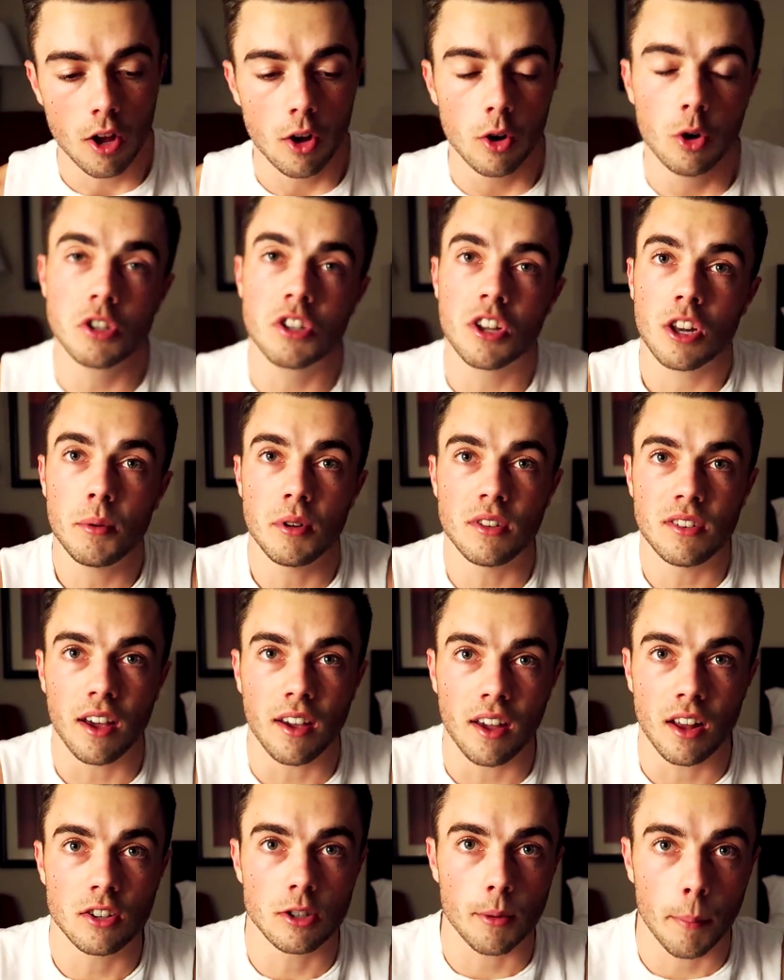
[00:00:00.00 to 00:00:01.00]
who's gonna be
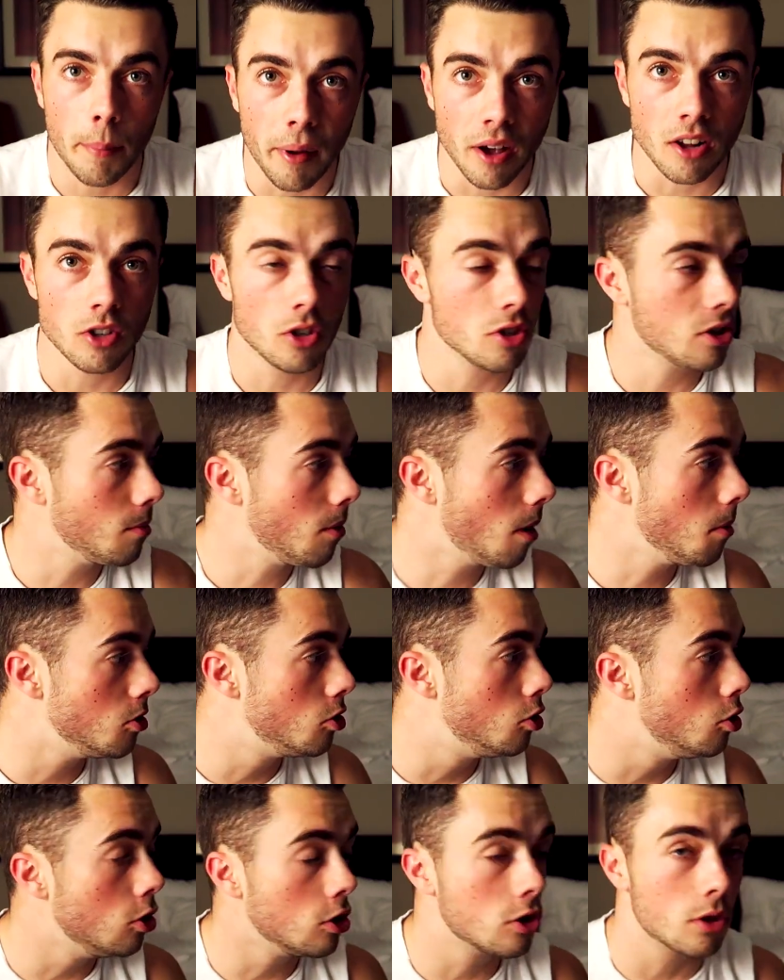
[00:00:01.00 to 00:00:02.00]
taking some pictures and maybe
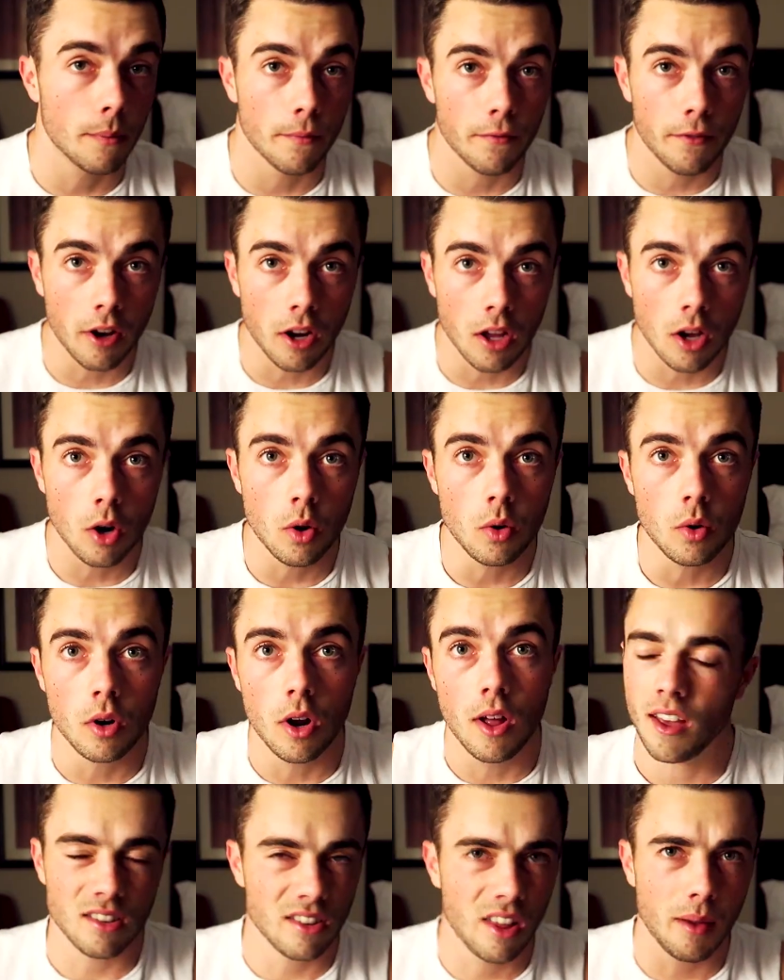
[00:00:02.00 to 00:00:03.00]
shooting some video.
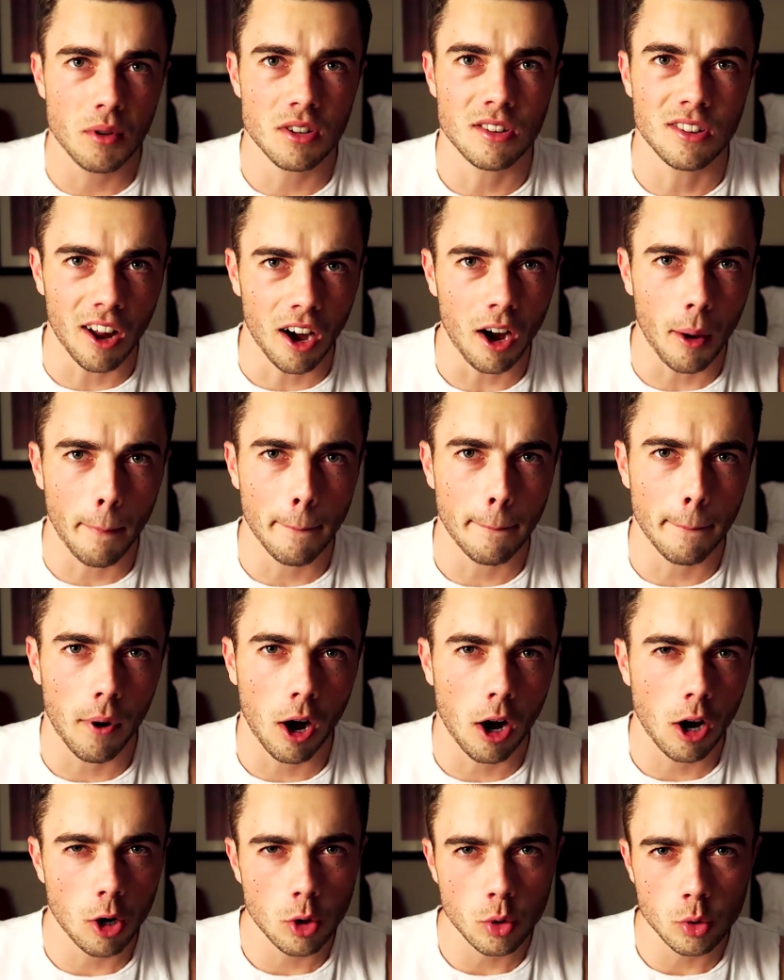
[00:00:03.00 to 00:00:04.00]
His name is Dare
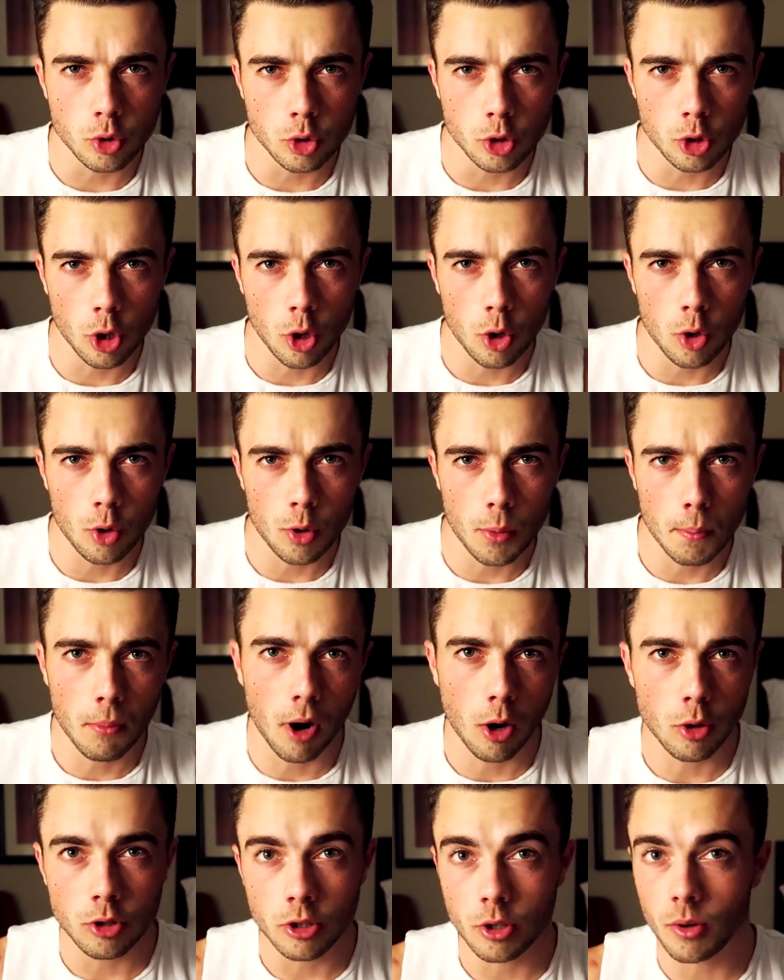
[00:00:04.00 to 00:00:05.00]
Mawcho,
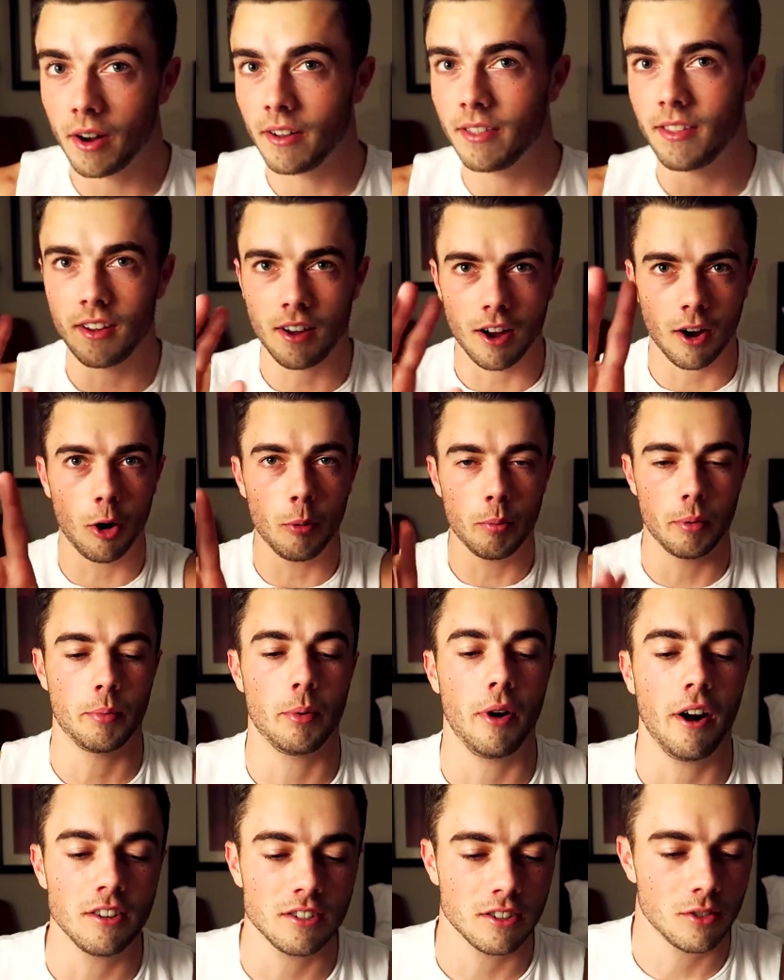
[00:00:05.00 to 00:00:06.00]
Mawcho, I think, I hope I
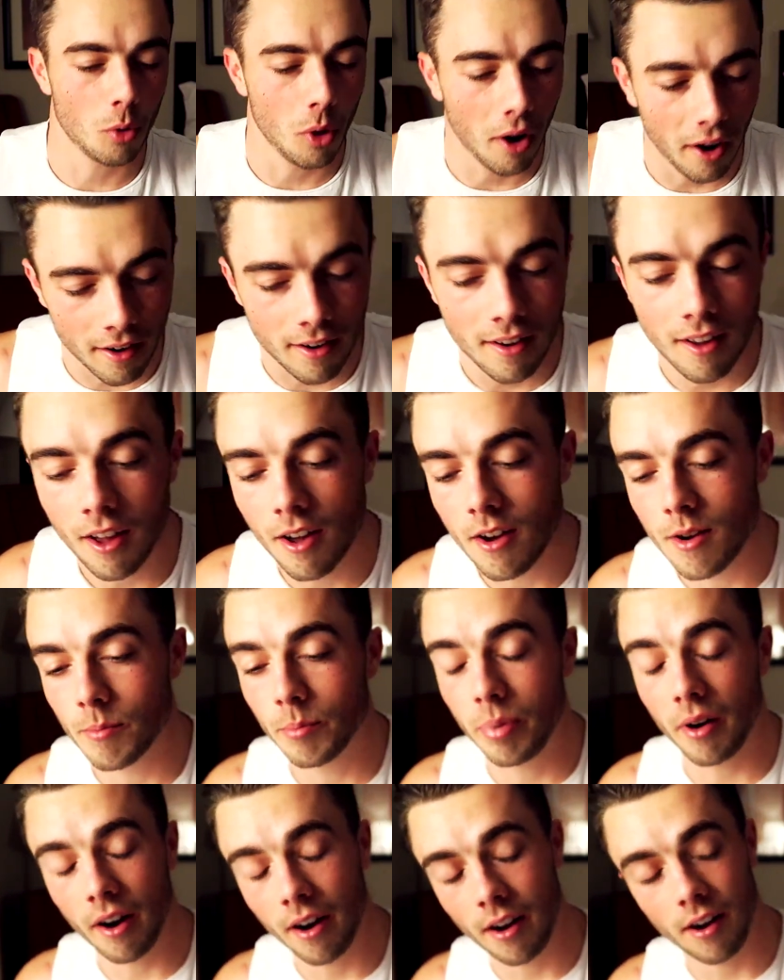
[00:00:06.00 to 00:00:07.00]
pronounced it right.
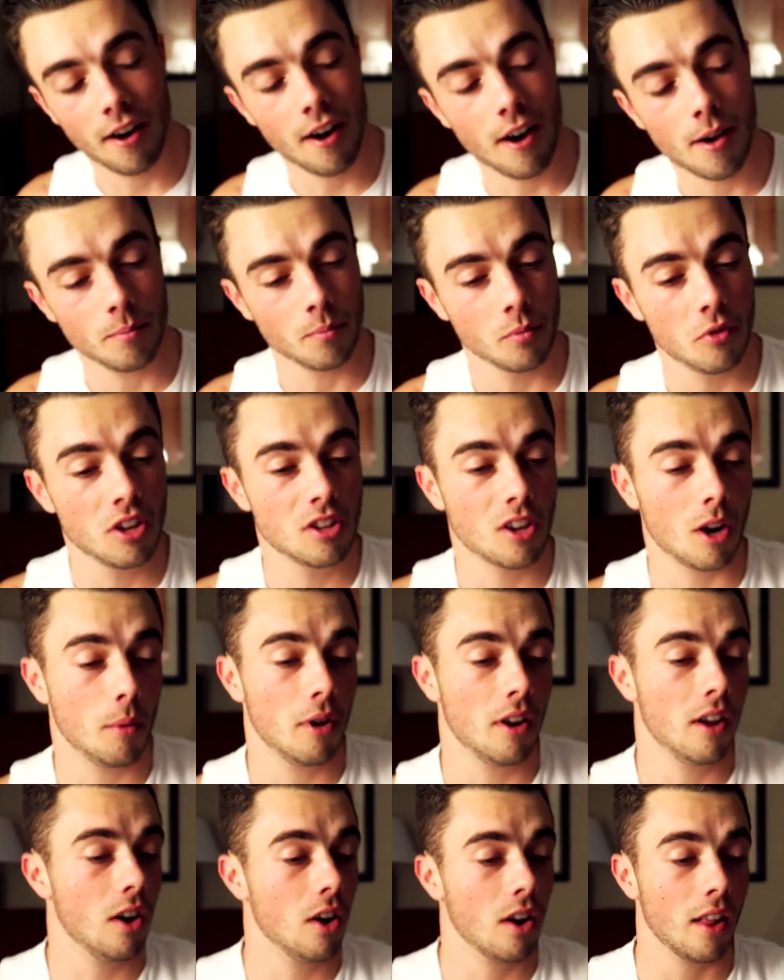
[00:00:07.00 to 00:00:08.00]
But um, he's coming
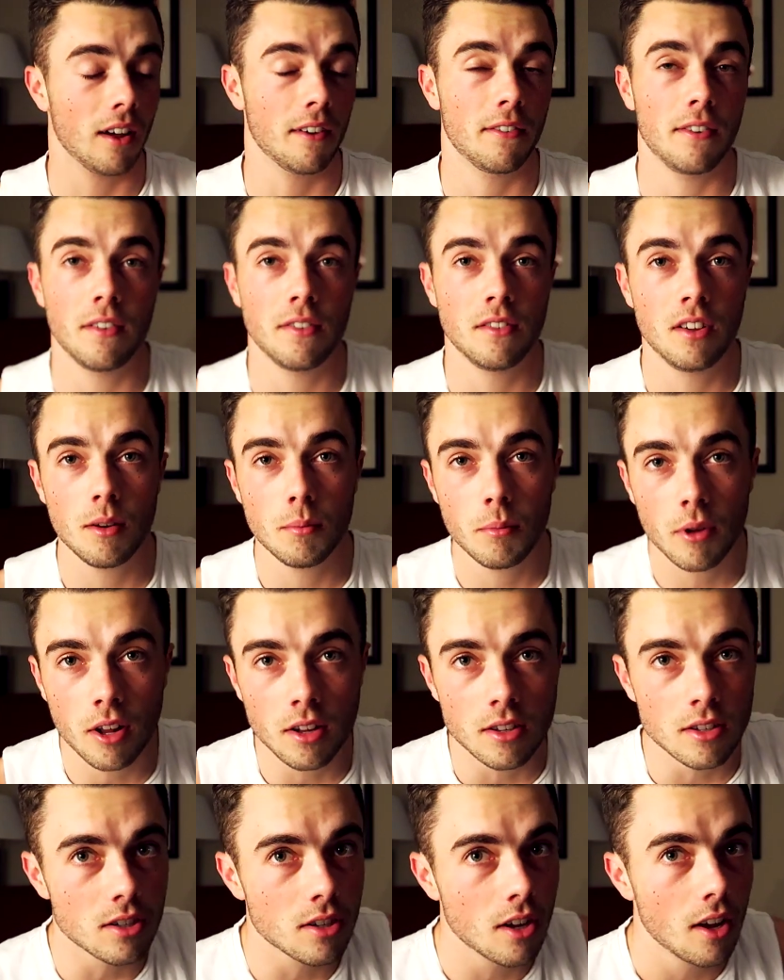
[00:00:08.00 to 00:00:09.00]
here in like fifteen
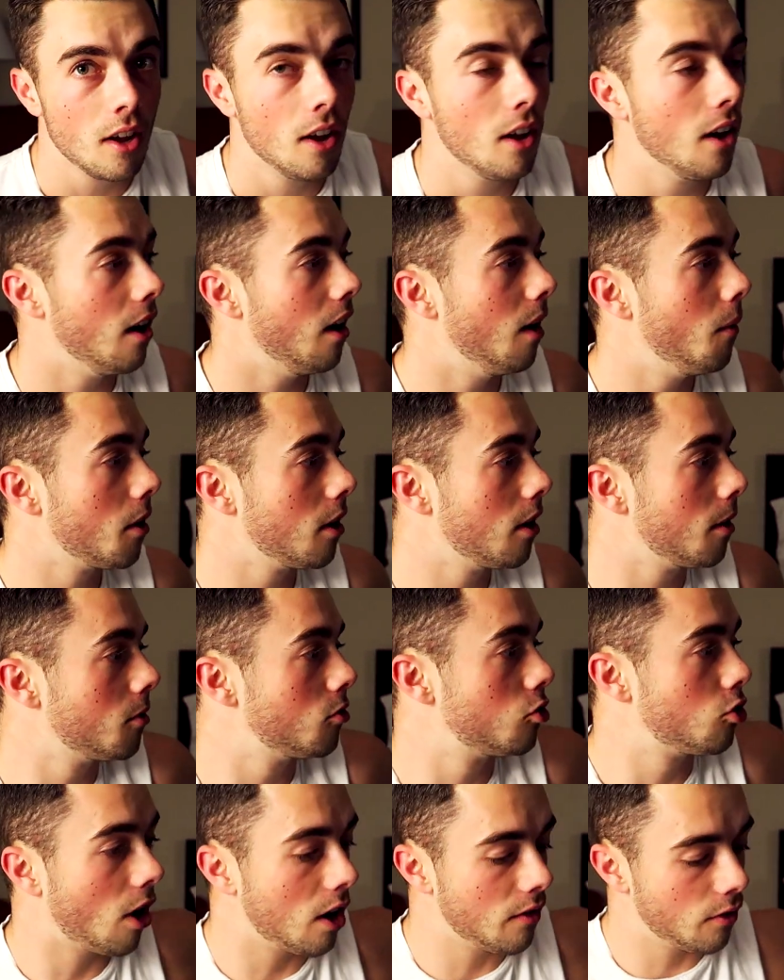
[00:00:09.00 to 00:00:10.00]
minutes. Uh, we're gonna
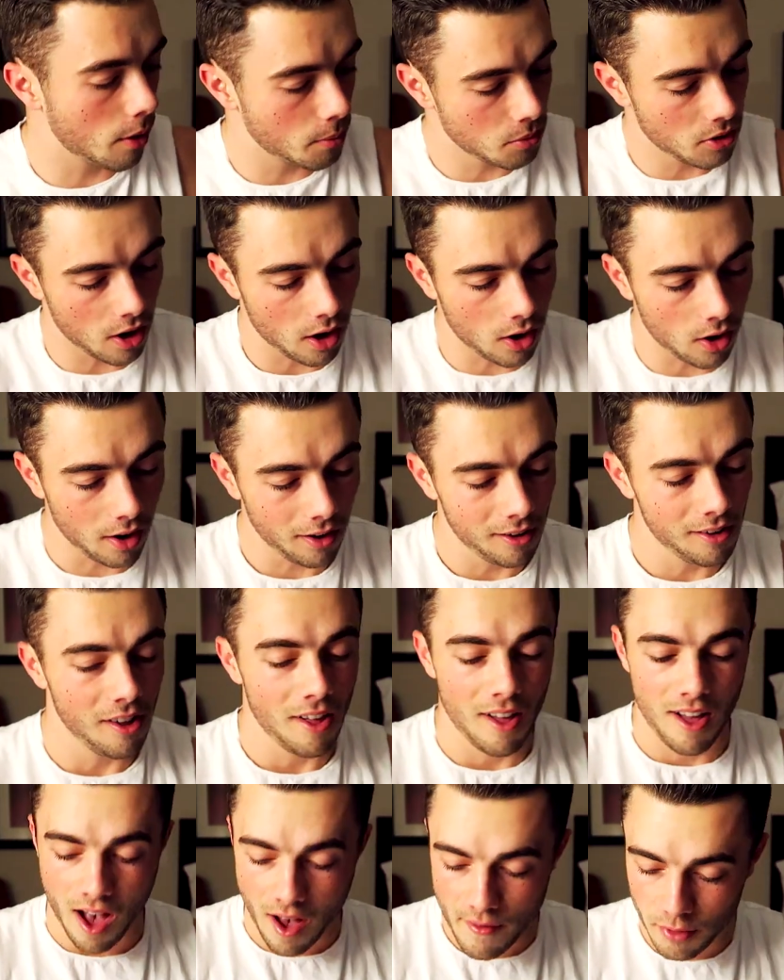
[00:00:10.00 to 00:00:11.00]
drive up there,
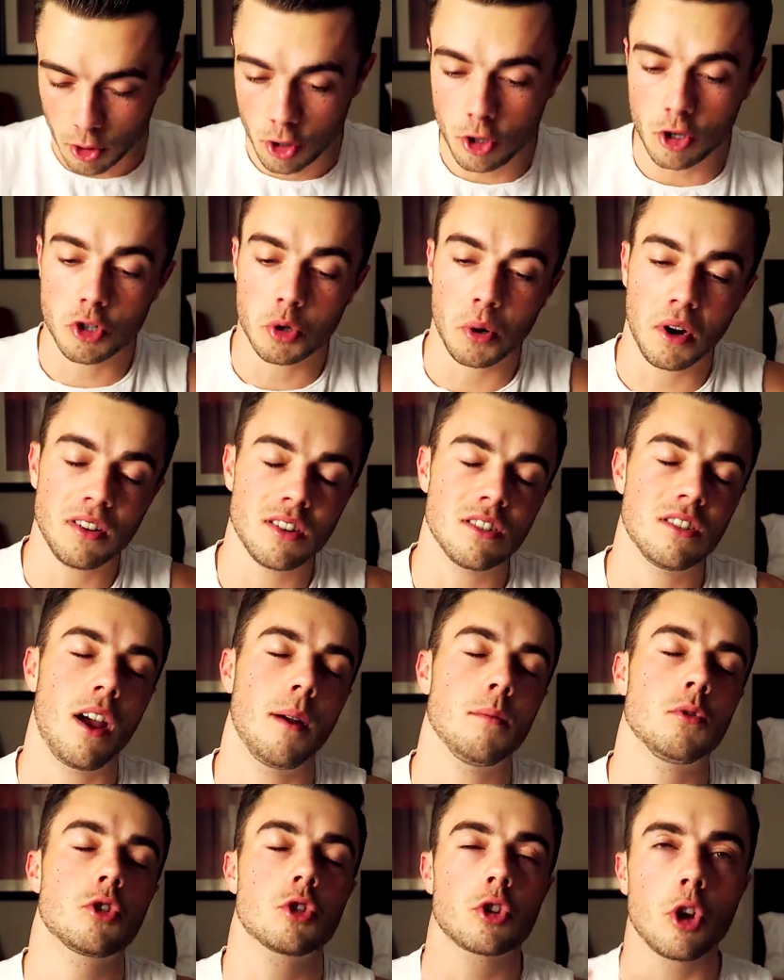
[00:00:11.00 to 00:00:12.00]
have a good training session.
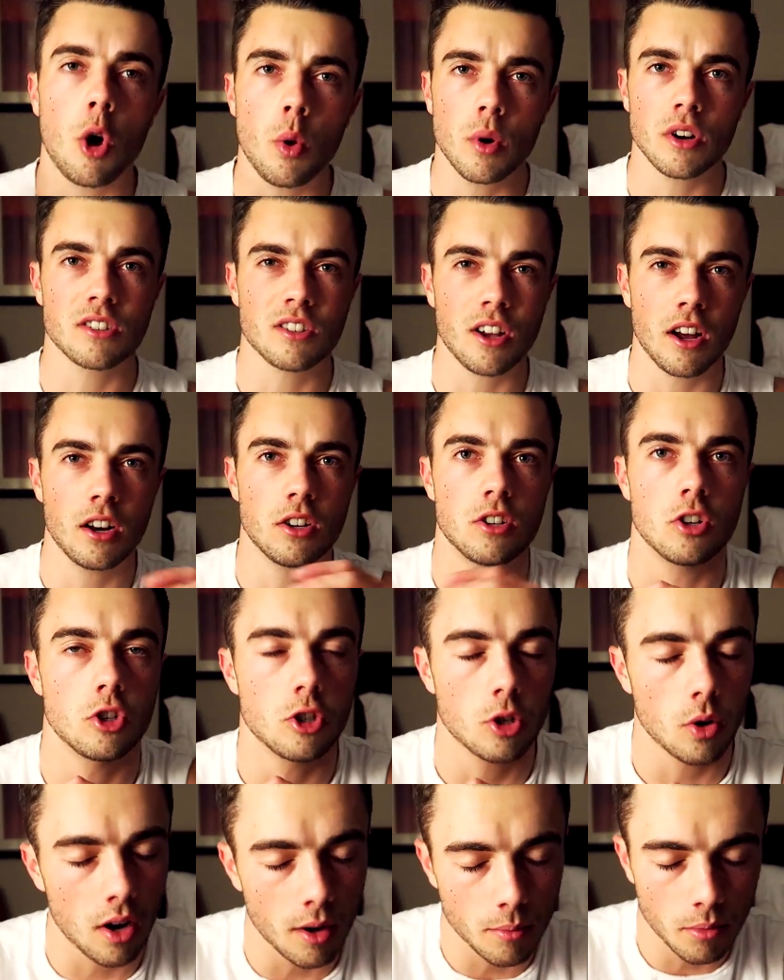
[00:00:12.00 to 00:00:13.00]
I'm so excited to
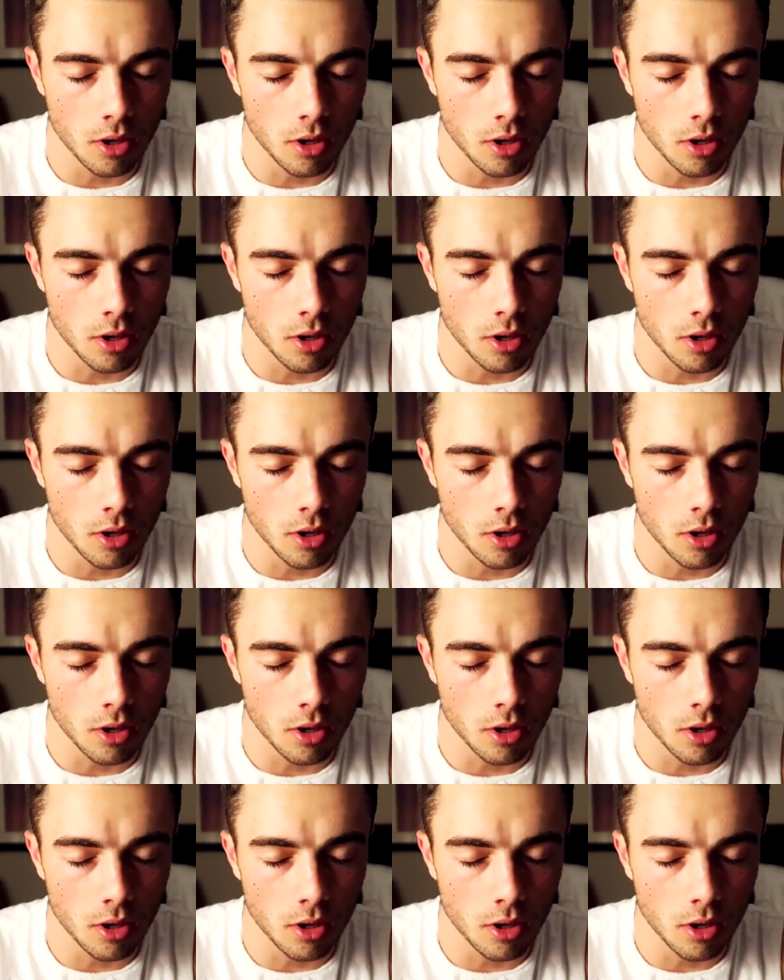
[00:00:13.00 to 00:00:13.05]
train